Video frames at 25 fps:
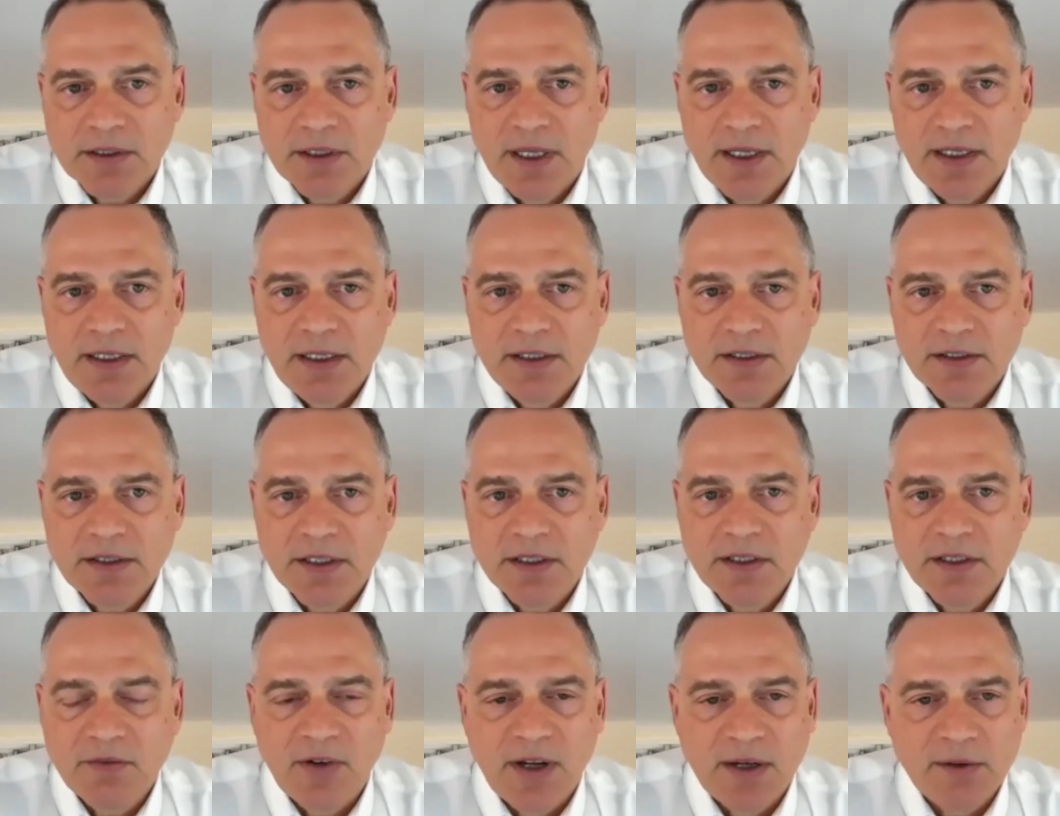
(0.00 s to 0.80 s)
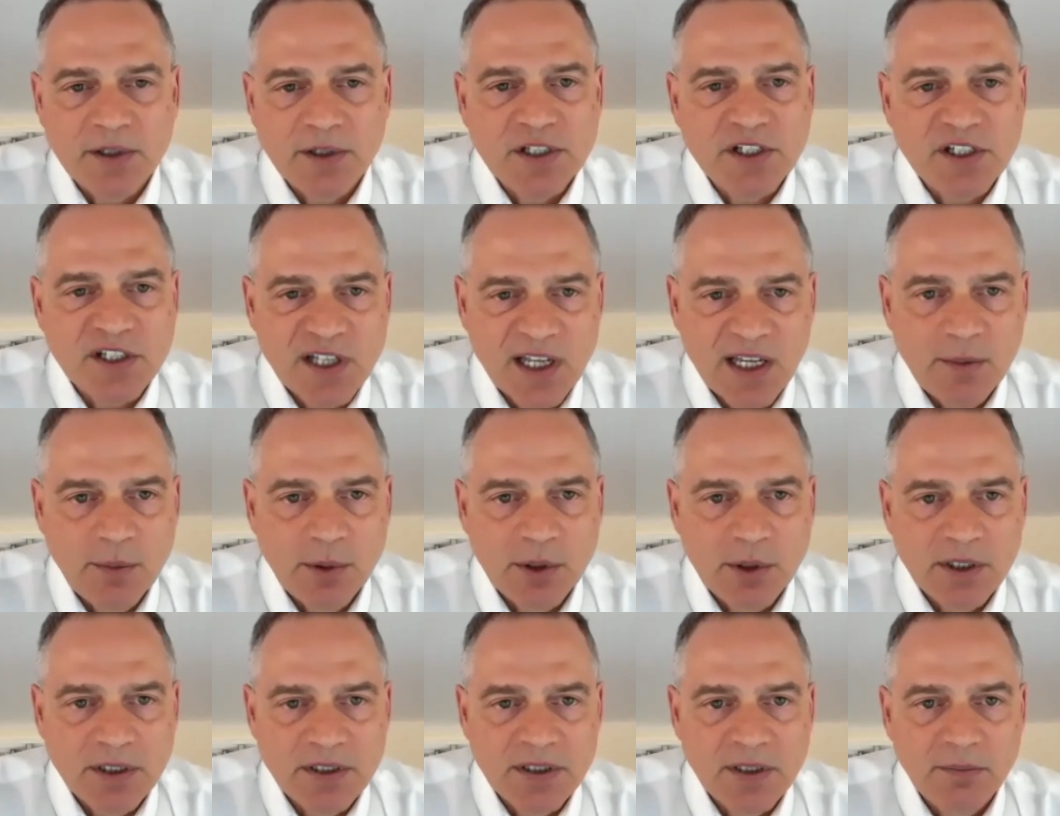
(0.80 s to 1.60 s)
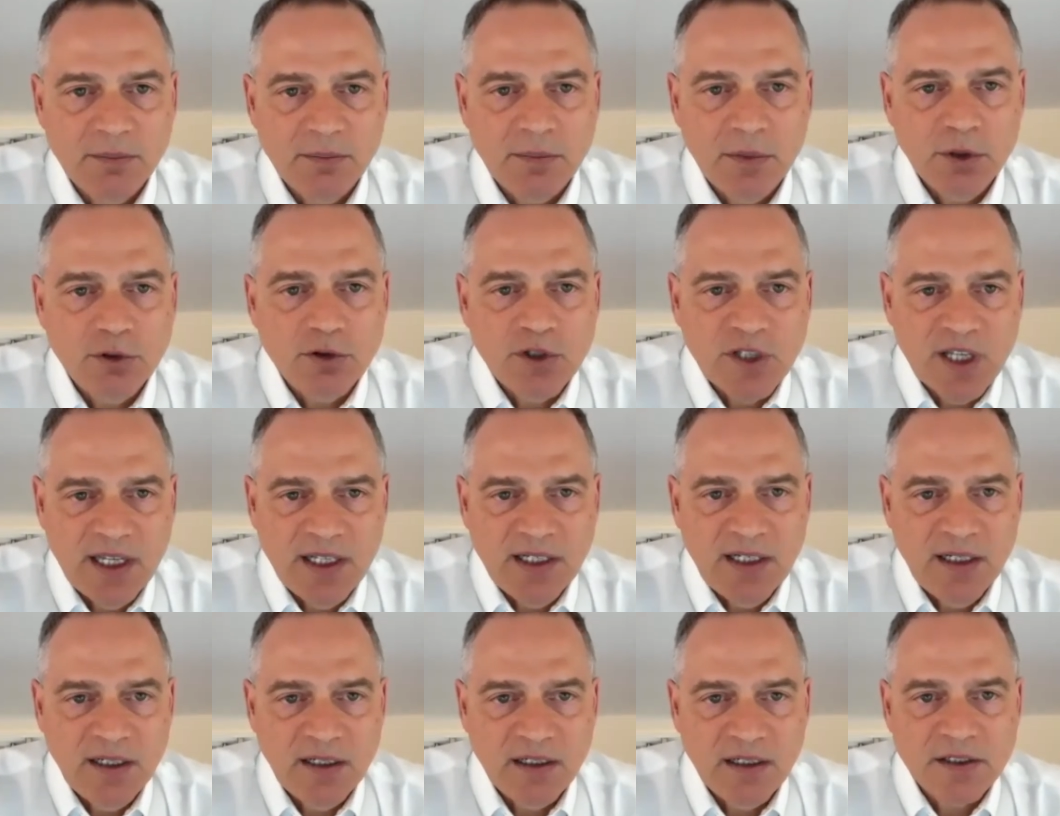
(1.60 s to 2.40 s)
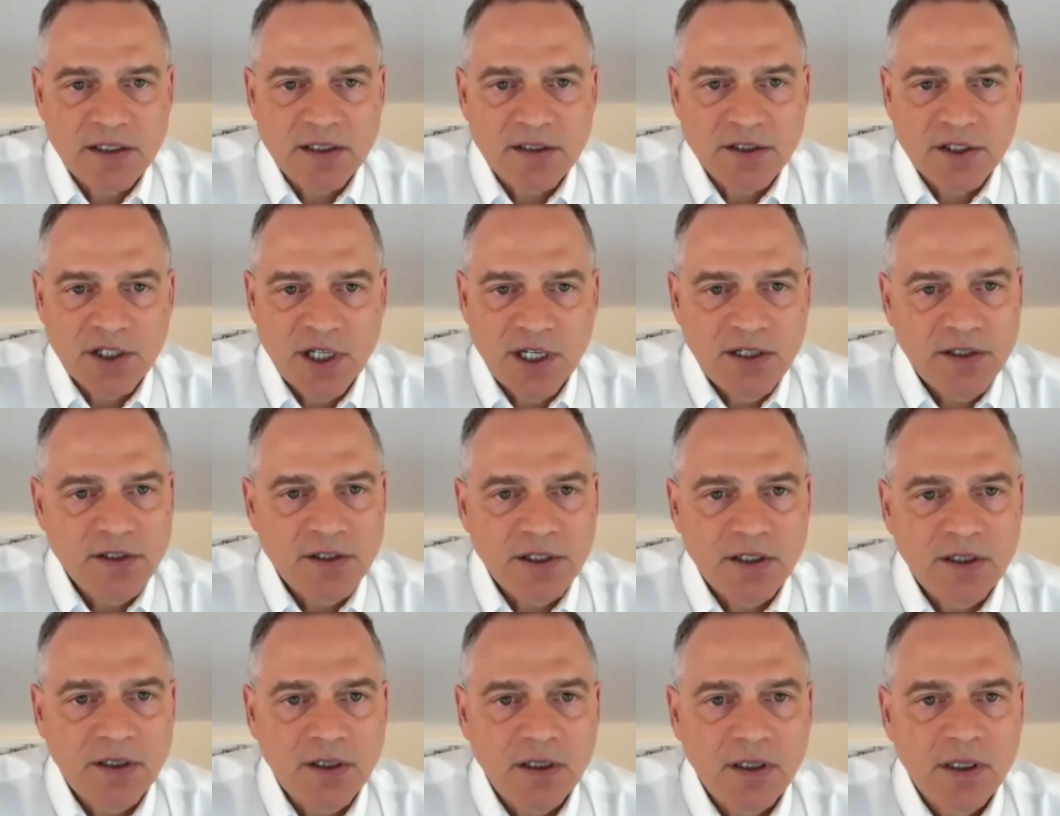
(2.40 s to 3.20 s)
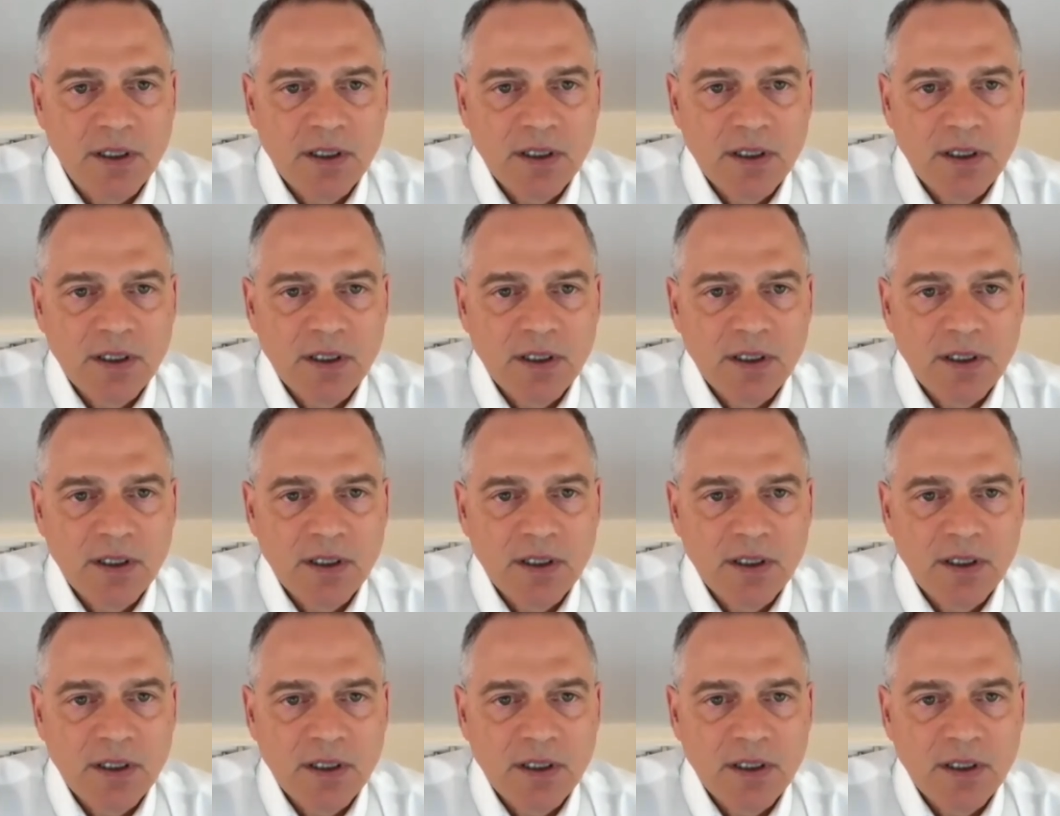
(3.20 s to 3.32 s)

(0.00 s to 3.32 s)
That is, is the virus stable? Is it mutating? Is it changing?